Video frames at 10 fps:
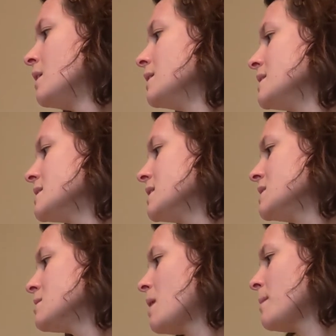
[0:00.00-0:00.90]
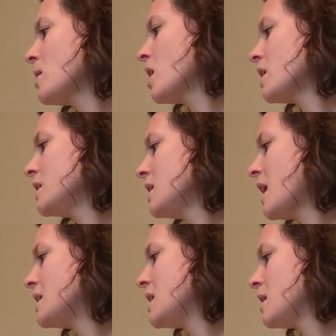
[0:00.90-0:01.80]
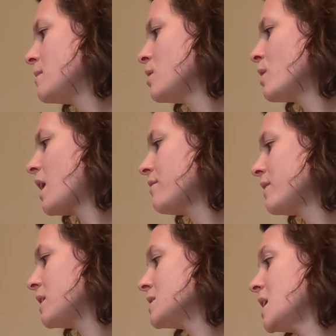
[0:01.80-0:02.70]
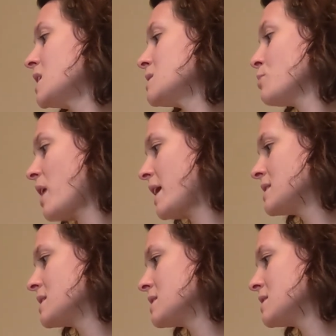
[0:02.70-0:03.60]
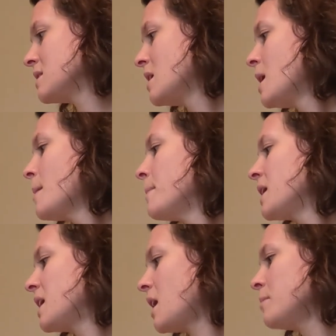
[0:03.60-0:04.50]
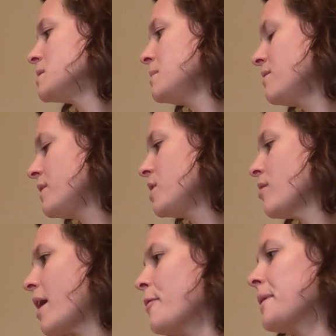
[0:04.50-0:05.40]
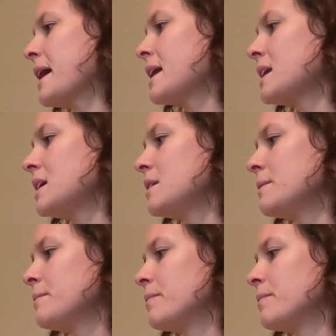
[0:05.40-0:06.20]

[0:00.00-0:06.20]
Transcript: Listening to my body and naming what I feel takes practice, but it helps me figure out what I need.